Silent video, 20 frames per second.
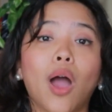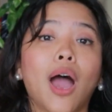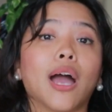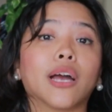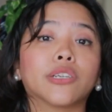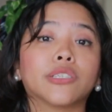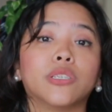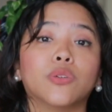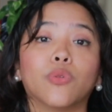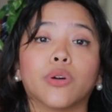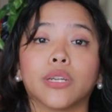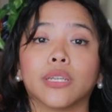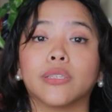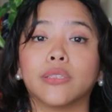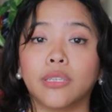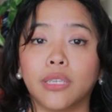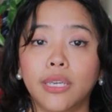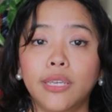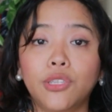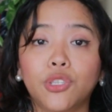actually want to
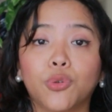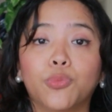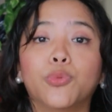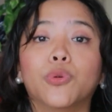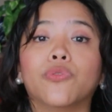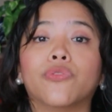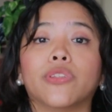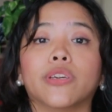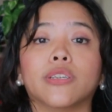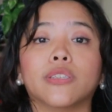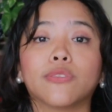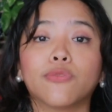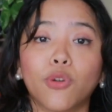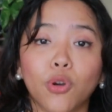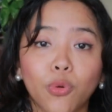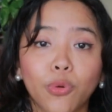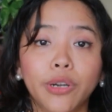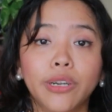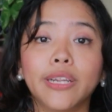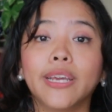see to move things
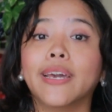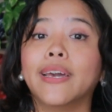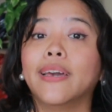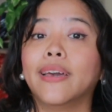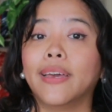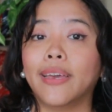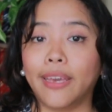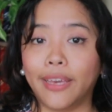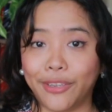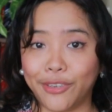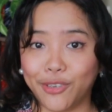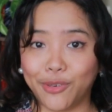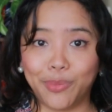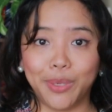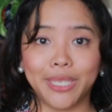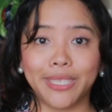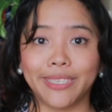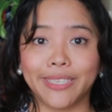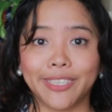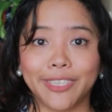forward in your
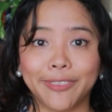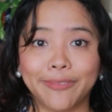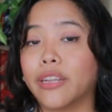business.